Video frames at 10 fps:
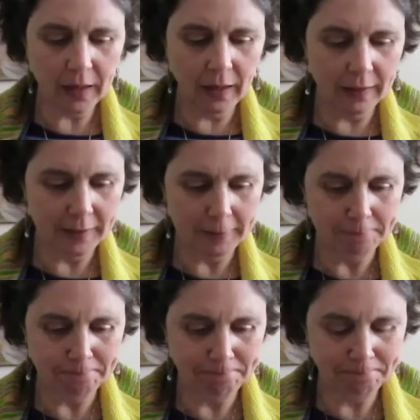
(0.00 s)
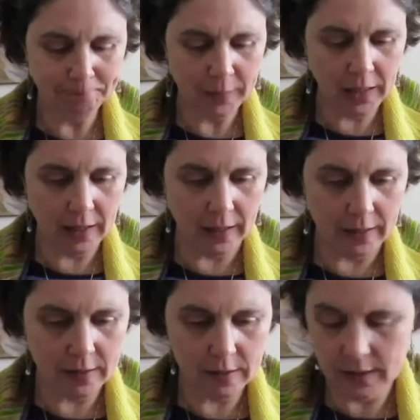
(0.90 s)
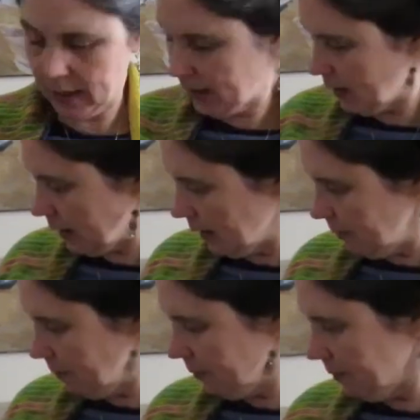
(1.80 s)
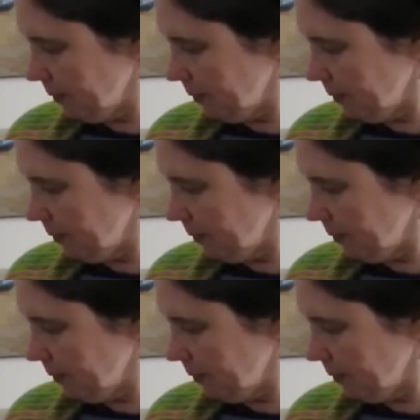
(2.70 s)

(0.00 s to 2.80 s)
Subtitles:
Okay, the next thing